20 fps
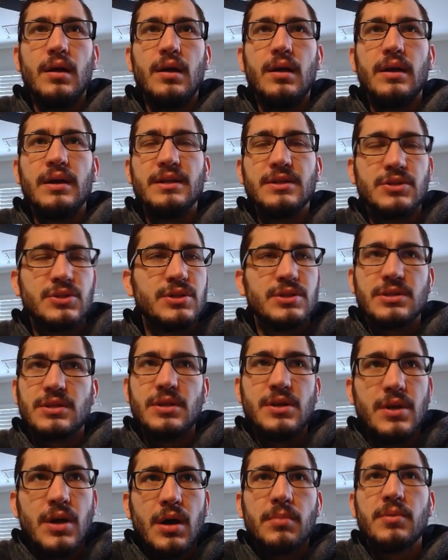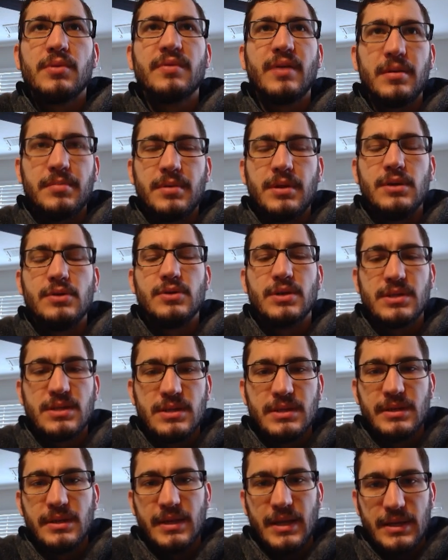is just the number of IP
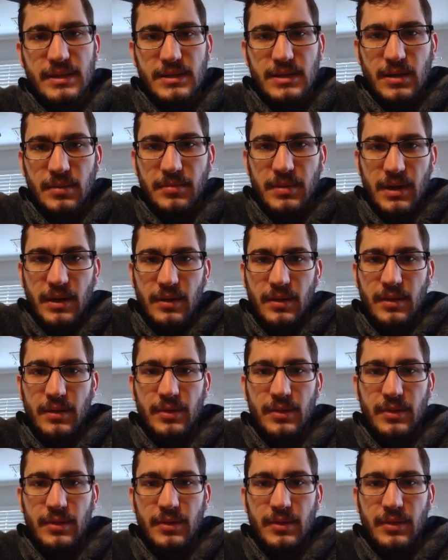addresses in that subnet.